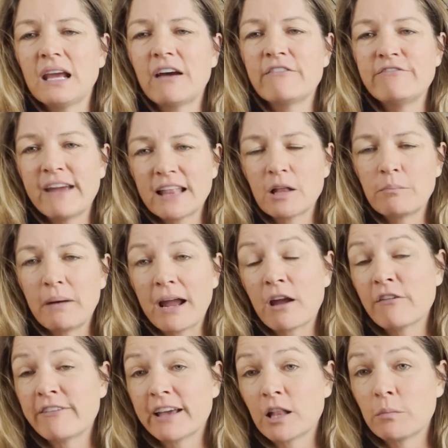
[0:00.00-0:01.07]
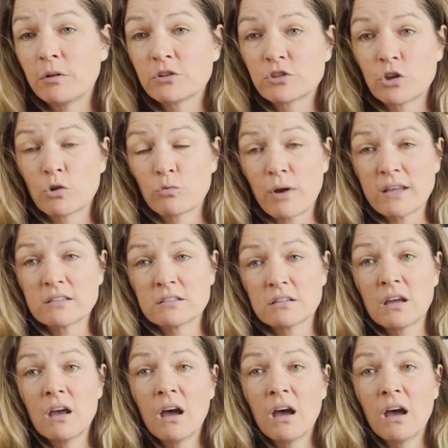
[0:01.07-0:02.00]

bioavailable to the rest